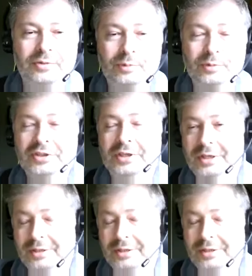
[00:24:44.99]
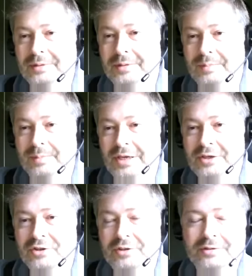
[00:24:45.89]
So it was a
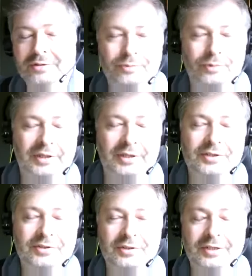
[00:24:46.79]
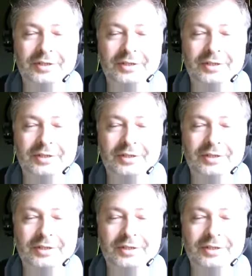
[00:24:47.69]
major release,